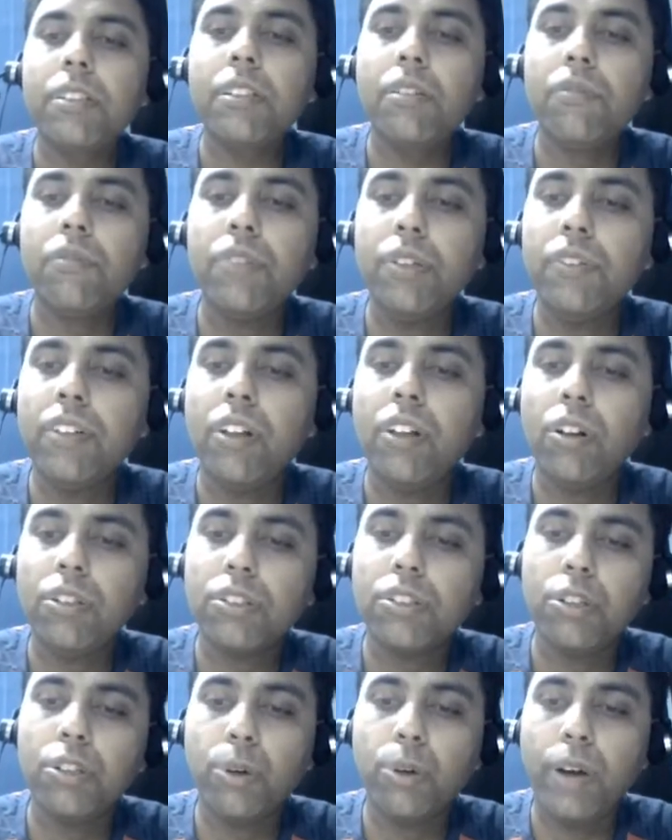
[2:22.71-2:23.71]
we will also
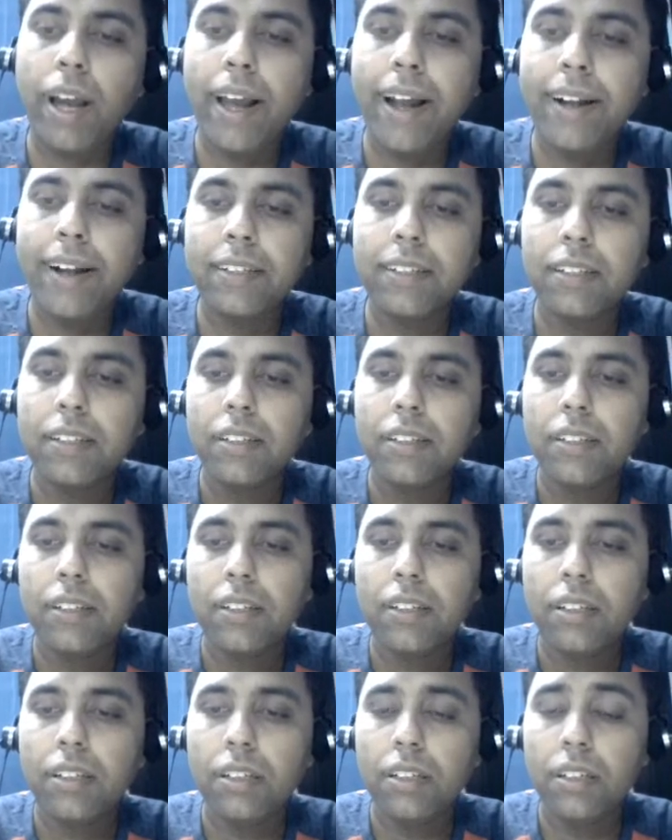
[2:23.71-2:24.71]
look at
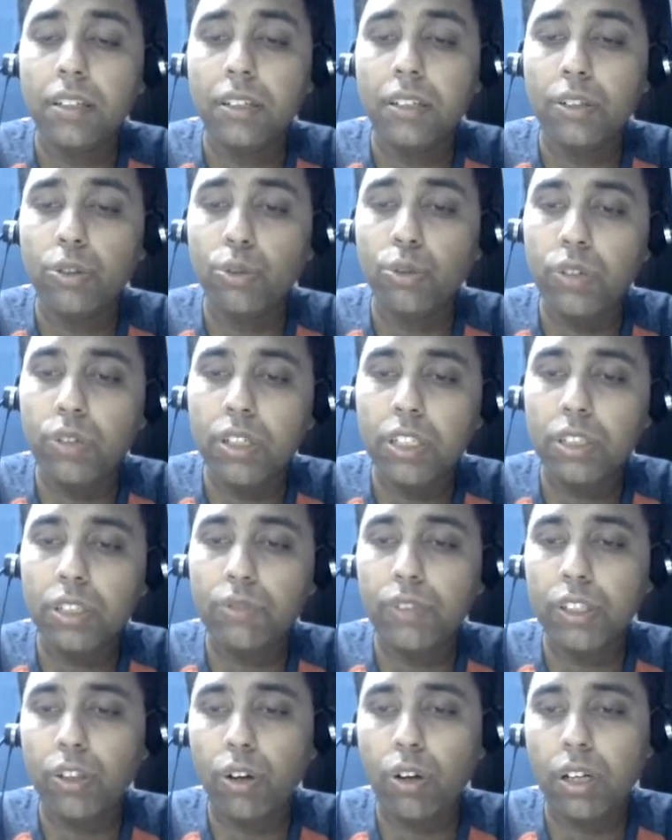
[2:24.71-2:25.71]
2 words
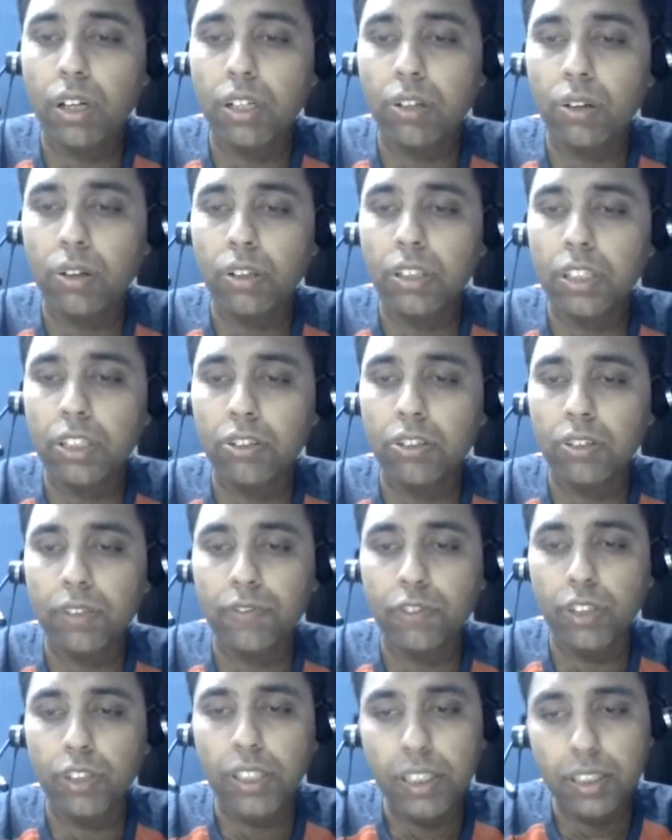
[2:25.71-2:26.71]
which occur consecutive
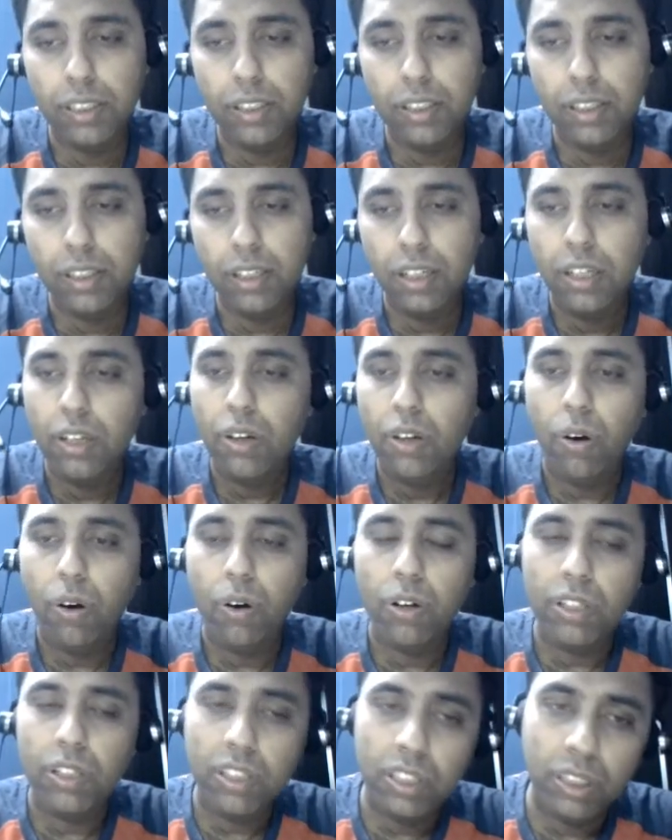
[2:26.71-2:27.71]
to each other,
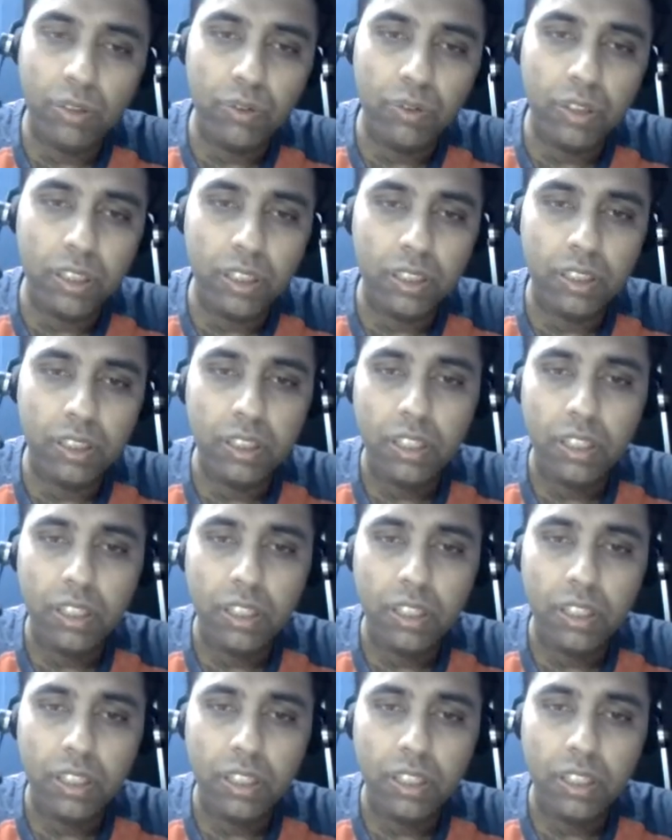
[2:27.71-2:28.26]
or 3 words